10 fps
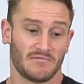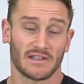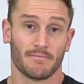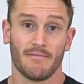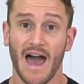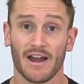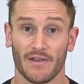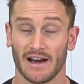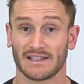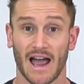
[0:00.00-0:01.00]
doesn't
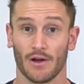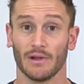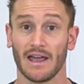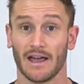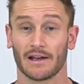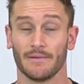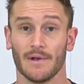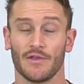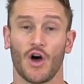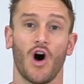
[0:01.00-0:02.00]
matter that it's high oleic
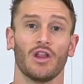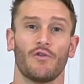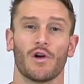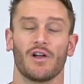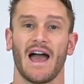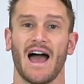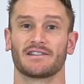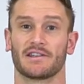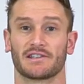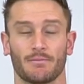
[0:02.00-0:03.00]
the olive oil
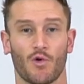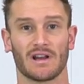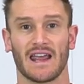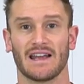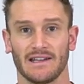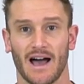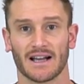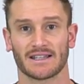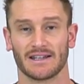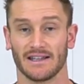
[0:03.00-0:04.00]
has the supporting
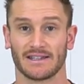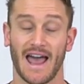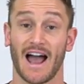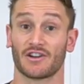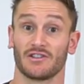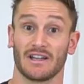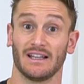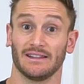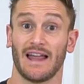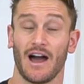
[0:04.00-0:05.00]
antioxidants to actually
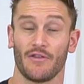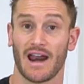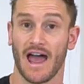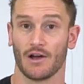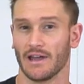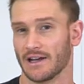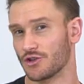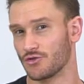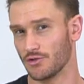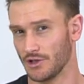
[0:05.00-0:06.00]
allow that high oleic
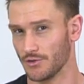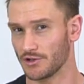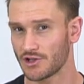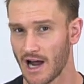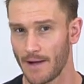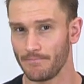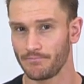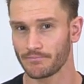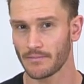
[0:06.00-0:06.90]
to truly do its job.